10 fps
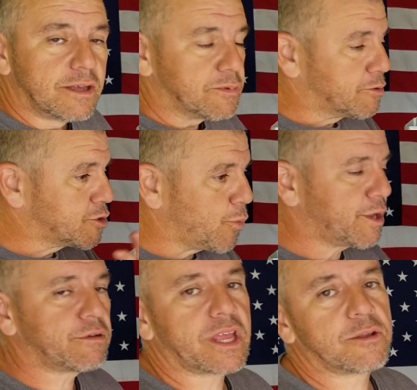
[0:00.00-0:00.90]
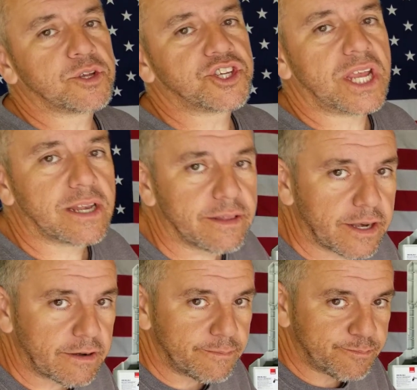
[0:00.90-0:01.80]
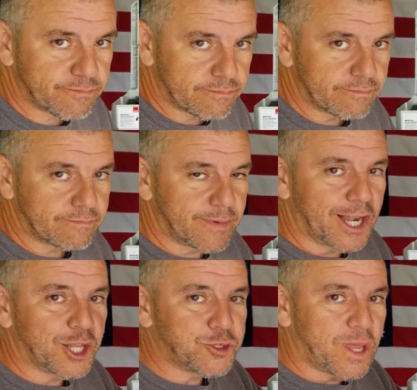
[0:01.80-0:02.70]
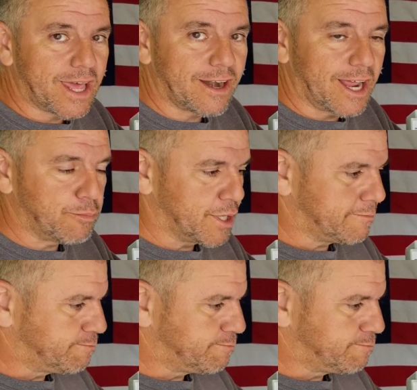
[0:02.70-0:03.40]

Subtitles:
There was no way you were going to get a machine in there unless you had an Ibrid.